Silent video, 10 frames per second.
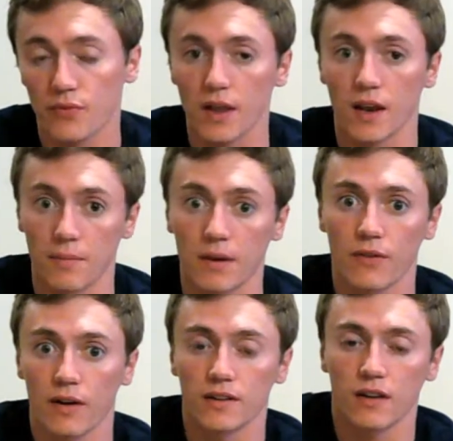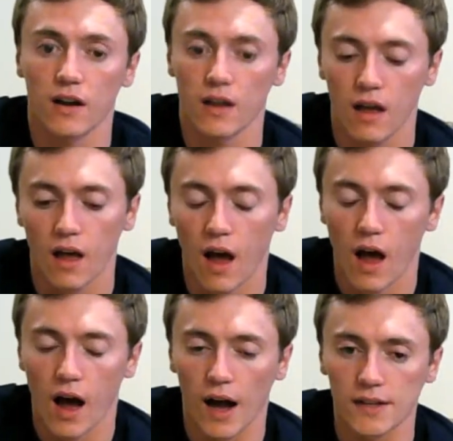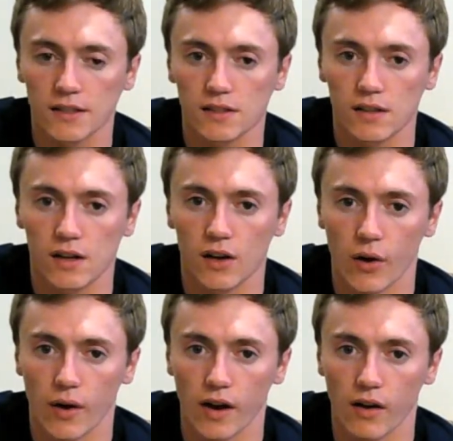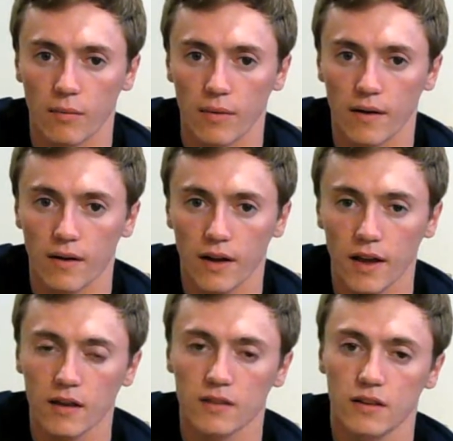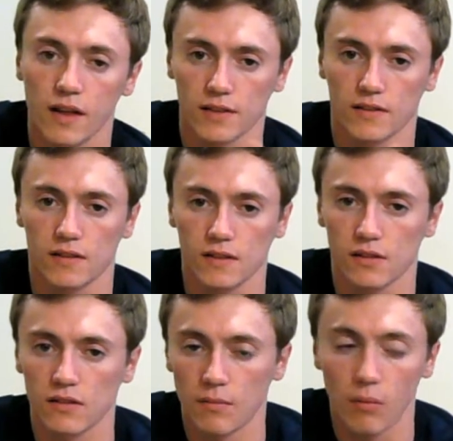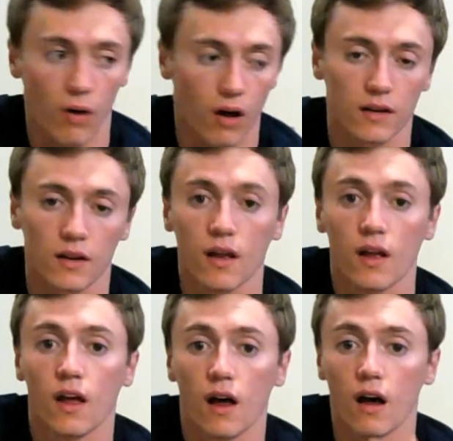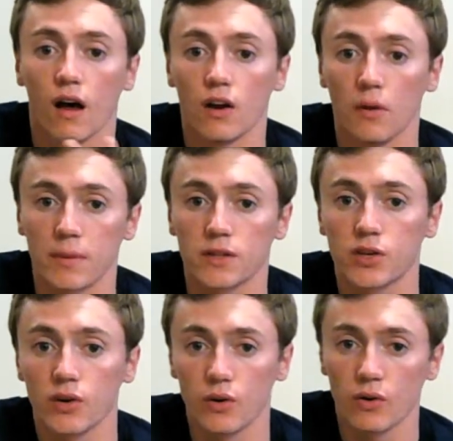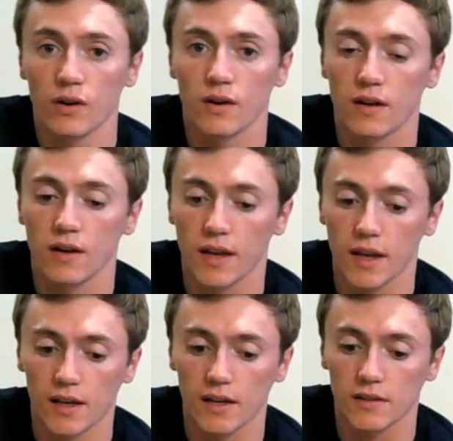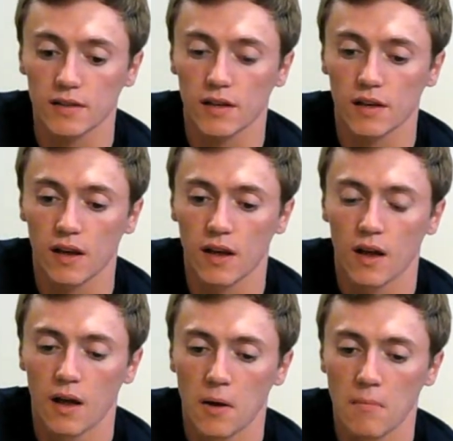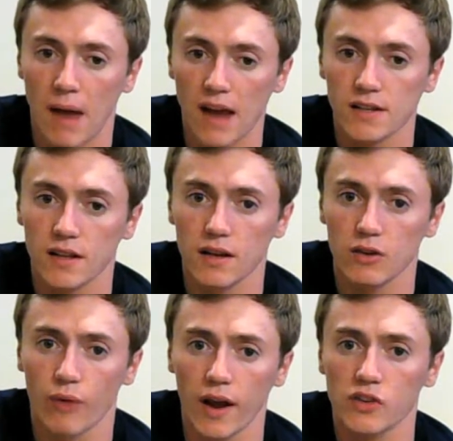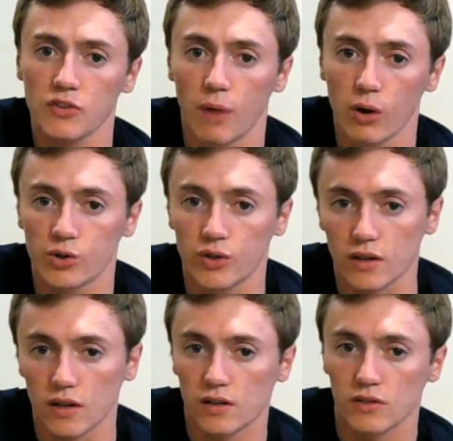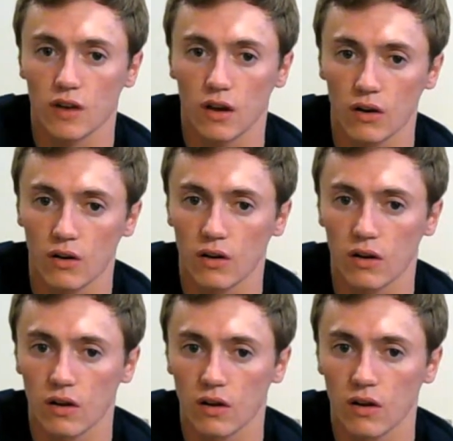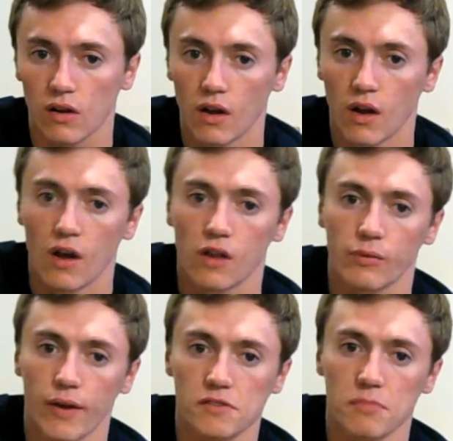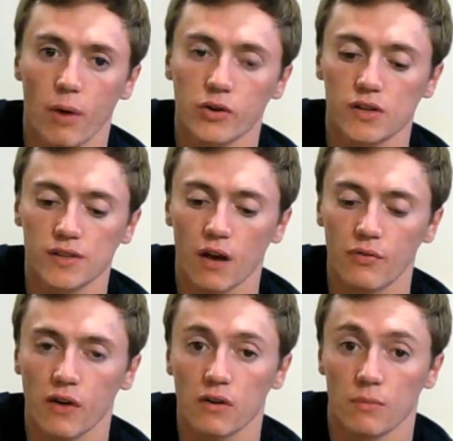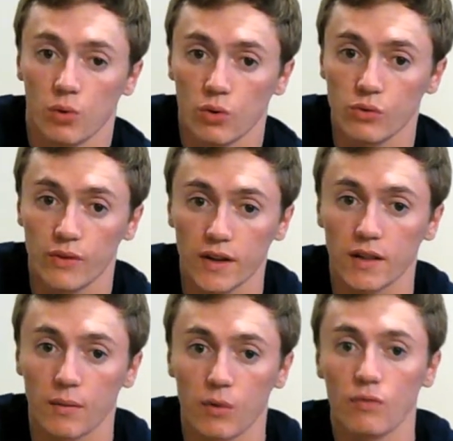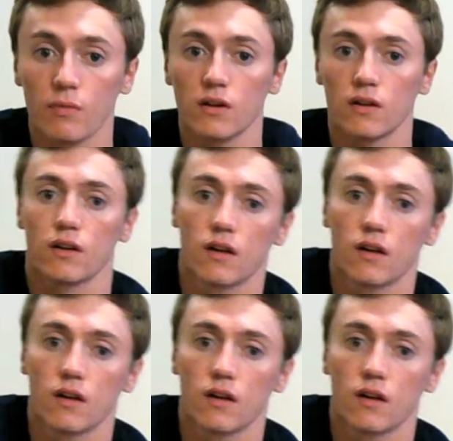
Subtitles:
it being very tight and hurting a little bit. Okay, so that's number one. Number two is basically range of motion. So the range of motion is how far you move in the movement.